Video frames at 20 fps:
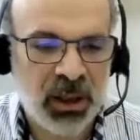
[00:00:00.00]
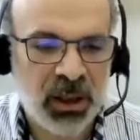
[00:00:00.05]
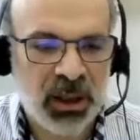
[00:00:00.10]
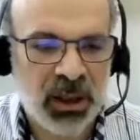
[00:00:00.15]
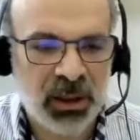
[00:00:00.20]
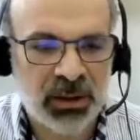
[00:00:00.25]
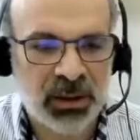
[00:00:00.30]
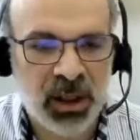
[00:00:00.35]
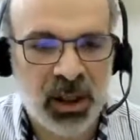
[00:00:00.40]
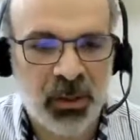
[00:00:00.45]

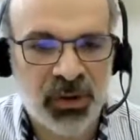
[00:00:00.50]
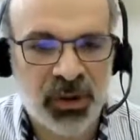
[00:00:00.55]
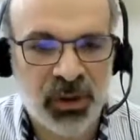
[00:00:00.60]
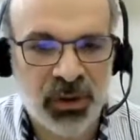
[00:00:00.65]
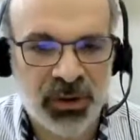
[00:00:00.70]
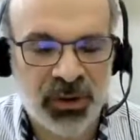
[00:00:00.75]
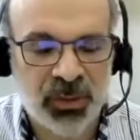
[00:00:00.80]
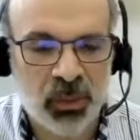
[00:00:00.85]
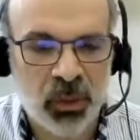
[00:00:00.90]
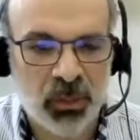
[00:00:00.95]
and capture
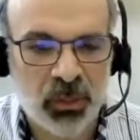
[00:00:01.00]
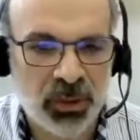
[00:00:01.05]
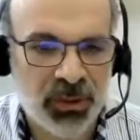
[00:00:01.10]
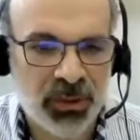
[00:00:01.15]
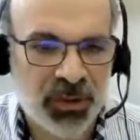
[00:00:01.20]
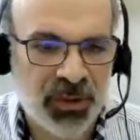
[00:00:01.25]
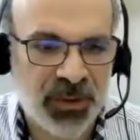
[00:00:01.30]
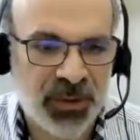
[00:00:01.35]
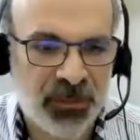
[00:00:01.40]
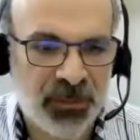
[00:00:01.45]
its
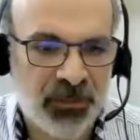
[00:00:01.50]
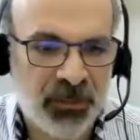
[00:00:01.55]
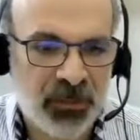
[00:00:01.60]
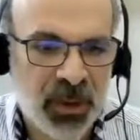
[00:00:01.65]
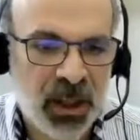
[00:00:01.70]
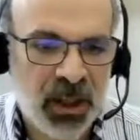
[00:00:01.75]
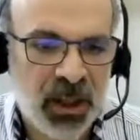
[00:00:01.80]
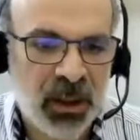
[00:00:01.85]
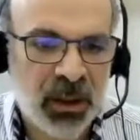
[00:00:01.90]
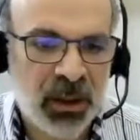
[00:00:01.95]
properties.
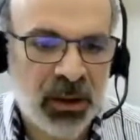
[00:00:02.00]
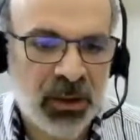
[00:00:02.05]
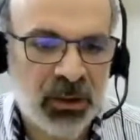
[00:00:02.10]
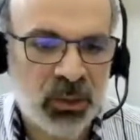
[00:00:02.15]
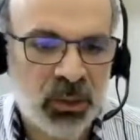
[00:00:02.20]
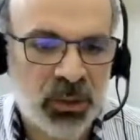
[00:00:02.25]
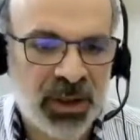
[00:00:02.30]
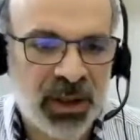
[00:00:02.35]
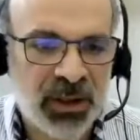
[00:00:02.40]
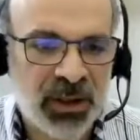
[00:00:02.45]

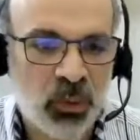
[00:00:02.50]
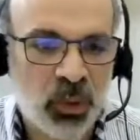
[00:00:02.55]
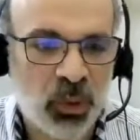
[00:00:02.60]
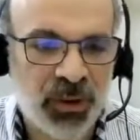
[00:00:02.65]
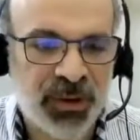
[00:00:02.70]
So that was